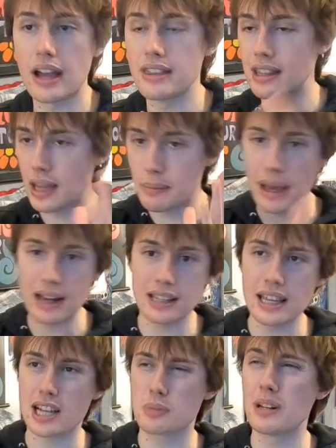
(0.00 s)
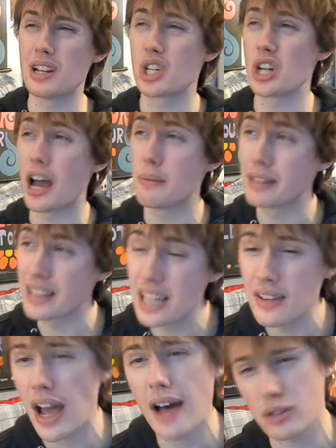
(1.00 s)
And then they abandoned the expedition, I
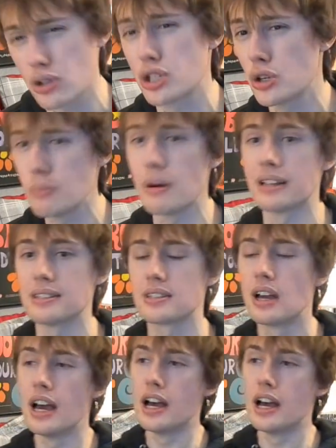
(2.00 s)
believe, after 2 months.